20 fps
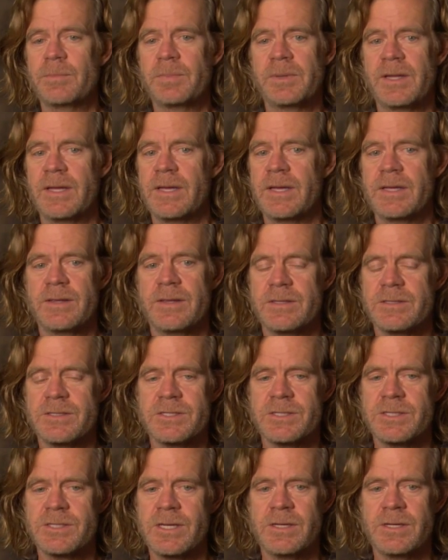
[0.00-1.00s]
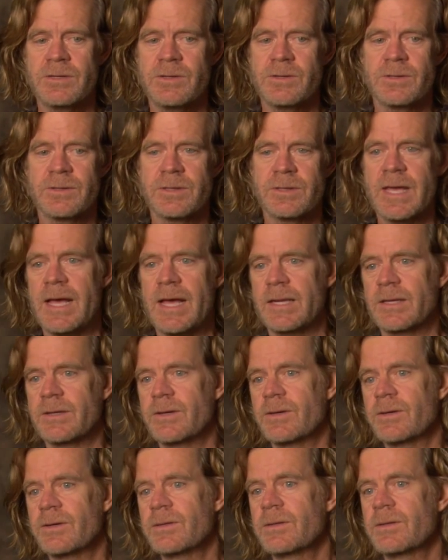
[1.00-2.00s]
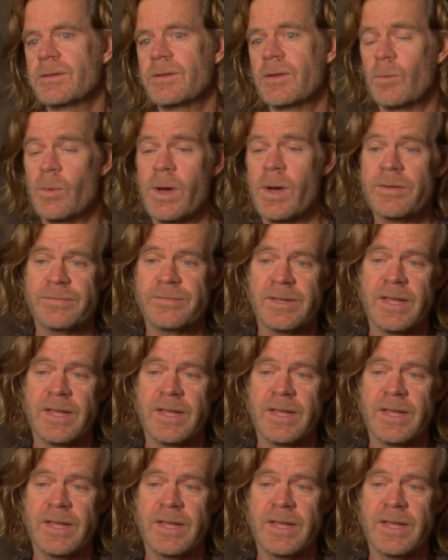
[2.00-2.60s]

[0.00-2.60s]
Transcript: play this senior Gallagher. The wife